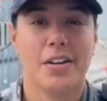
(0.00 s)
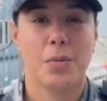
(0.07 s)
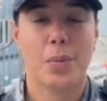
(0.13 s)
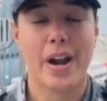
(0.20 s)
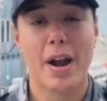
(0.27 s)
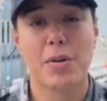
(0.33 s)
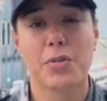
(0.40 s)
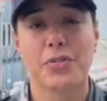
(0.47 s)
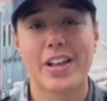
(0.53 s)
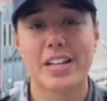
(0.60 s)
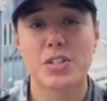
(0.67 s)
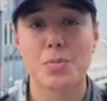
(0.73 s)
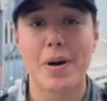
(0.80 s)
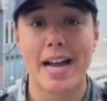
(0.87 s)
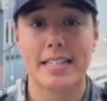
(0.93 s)
When I
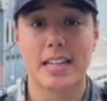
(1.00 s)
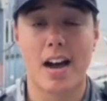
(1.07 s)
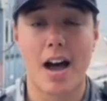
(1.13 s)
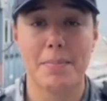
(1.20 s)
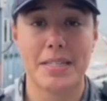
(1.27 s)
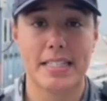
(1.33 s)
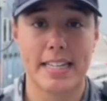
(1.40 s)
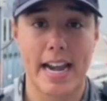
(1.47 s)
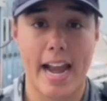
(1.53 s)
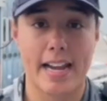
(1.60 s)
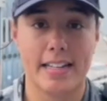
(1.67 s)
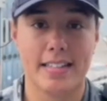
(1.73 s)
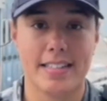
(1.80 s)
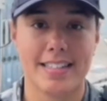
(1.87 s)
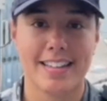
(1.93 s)
reflect on my time at St
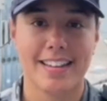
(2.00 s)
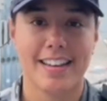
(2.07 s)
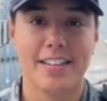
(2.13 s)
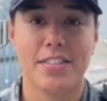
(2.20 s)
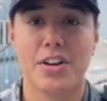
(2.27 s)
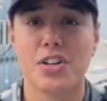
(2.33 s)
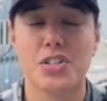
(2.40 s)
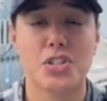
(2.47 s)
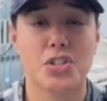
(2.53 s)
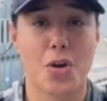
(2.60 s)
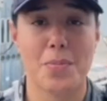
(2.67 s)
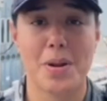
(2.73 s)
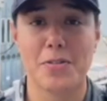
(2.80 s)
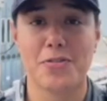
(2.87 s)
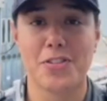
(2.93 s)
Aidan's, there are so
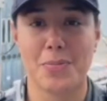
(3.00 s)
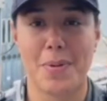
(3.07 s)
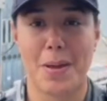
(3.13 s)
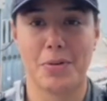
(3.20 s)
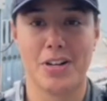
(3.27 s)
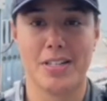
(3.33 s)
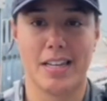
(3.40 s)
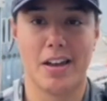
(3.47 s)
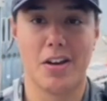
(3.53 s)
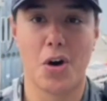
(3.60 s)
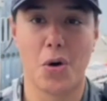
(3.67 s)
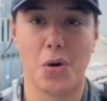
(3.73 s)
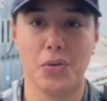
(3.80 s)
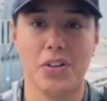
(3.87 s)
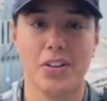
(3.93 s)
many fond memories I
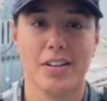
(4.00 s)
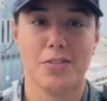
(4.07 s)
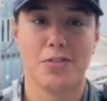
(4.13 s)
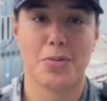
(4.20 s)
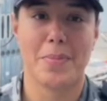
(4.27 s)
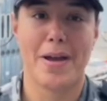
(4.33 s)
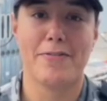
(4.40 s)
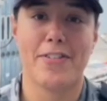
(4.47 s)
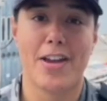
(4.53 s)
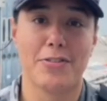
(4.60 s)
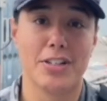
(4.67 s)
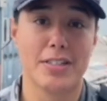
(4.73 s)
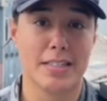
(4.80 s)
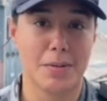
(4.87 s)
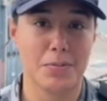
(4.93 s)
hold, from my
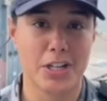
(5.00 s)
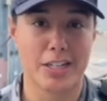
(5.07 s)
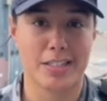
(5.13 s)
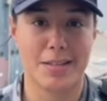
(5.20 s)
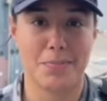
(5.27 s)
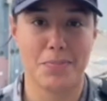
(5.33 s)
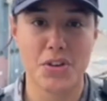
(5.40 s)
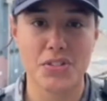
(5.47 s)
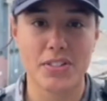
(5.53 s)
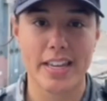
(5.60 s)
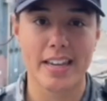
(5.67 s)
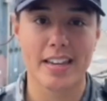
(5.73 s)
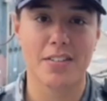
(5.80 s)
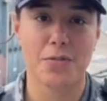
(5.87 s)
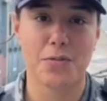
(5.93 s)
favourite subjects in
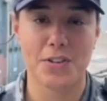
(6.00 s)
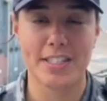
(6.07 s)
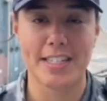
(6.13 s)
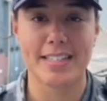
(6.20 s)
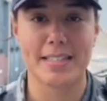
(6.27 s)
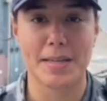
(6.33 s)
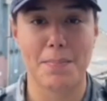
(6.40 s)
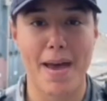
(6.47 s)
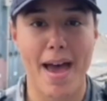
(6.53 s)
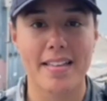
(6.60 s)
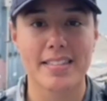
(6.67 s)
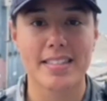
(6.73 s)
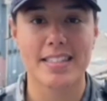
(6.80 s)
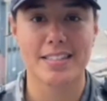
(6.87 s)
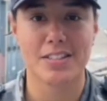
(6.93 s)
music, physics and
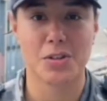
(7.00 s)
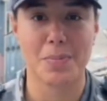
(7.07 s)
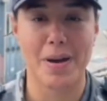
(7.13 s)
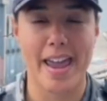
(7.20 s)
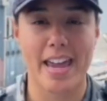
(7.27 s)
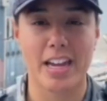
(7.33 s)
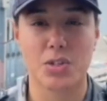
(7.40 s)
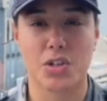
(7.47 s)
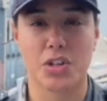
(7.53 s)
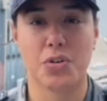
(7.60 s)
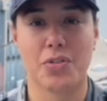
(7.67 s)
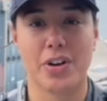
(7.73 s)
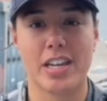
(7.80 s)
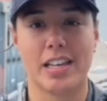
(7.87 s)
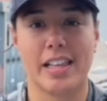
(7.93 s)
maths, to my
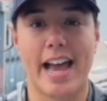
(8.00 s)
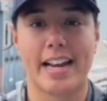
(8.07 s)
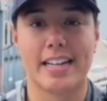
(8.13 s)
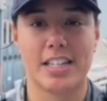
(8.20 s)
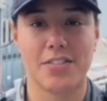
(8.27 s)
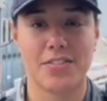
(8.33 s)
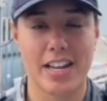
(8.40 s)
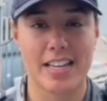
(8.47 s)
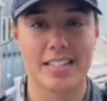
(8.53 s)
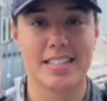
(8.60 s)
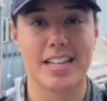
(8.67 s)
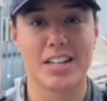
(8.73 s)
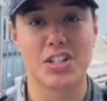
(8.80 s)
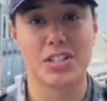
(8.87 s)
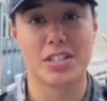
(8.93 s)
extracurricular activities
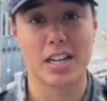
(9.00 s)
such as